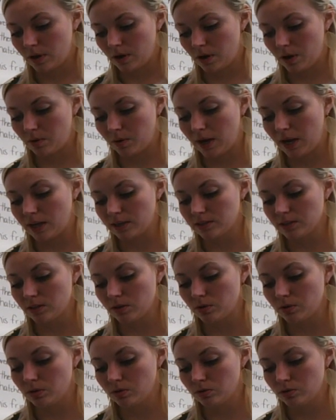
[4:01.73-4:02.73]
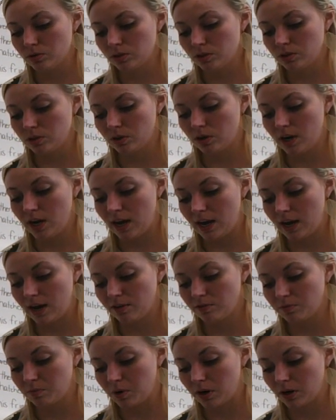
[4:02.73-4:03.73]
Okay, so you should
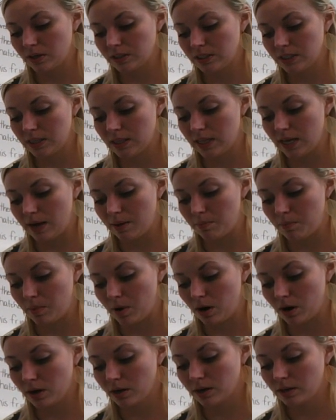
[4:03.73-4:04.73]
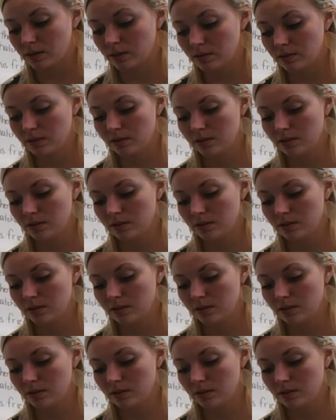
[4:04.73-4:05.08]
have marked that Mark